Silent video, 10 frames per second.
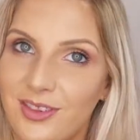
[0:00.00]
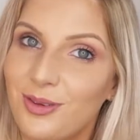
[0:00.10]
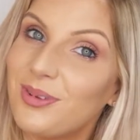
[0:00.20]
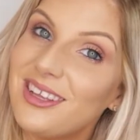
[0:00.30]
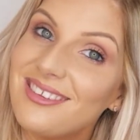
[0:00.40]

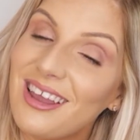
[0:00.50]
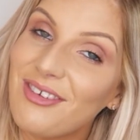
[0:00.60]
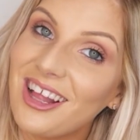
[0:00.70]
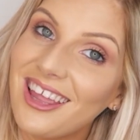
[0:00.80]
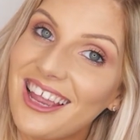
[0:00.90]
So please give
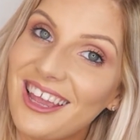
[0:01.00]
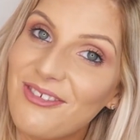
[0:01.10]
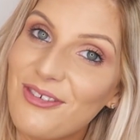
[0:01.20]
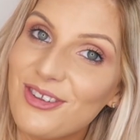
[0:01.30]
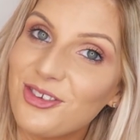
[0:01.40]
it a like
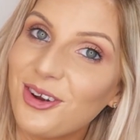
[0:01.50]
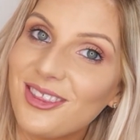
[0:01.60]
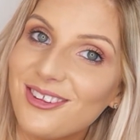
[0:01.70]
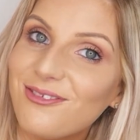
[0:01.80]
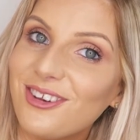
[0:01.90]
if you've
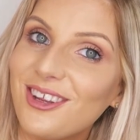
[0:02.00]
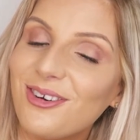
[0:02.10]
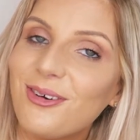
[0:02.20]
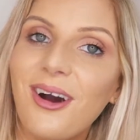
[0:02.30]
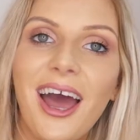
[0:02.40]
enjoyed this
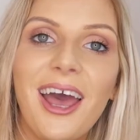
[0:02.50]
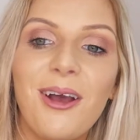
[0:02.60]
video.